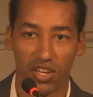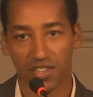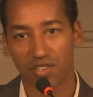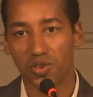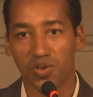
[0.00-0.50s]

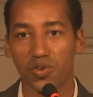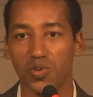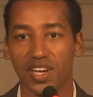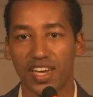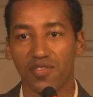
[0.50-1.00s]
So you can
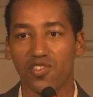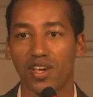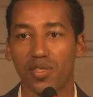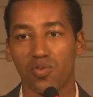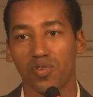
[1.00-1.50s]
all kind of
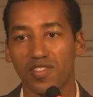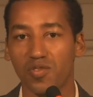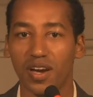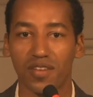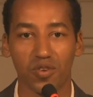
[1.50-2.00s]
share thoughts
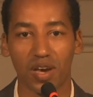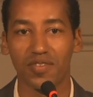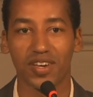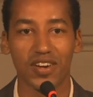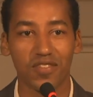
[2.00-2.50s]
throughout. If you
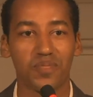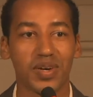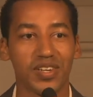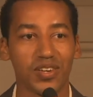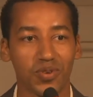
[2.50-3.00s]
have a kind of burning